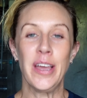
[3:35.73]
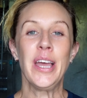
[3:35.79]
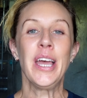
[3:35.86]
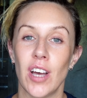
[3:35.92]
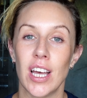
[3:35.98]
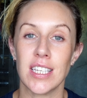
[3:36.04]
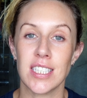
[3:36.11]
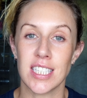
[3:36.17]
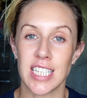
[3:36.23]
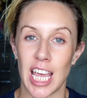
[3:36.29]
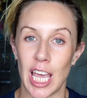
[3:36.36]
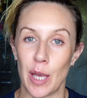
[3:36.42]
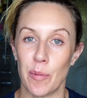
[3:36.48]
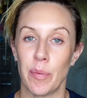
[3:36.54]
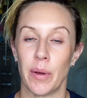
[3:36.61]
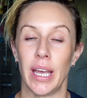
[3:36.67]
First
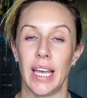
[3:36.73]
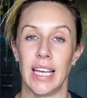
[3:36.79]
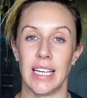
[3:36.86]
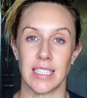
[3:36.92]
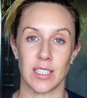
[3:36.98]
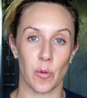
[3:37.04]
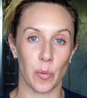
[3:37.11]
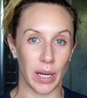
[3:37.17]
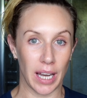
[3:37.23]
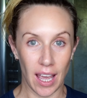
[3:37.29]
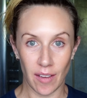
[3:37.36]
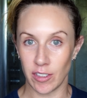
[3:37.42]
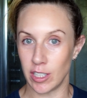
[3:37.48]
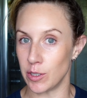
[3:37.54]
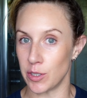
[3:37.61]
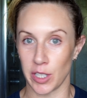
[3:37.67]
tip is
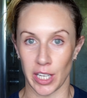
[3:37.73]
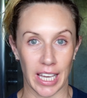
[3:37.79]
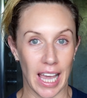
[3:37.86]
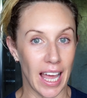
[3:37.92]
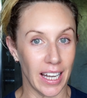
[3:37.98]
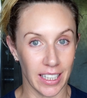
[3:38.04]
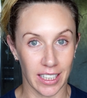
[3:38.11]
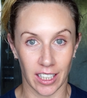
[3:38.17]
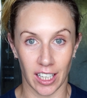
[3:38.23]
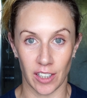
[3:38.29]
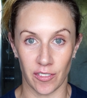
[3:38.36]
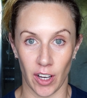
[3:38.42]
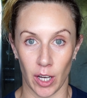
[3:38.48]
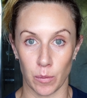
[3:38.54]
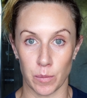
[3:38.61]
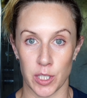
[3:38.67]
whenever you're doing any kind of
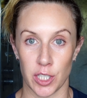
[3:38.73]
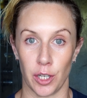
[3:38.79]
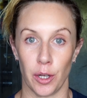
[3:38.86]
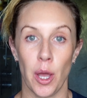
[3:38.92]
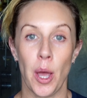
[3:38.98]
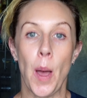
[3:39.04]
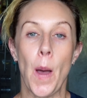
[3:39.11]
updo,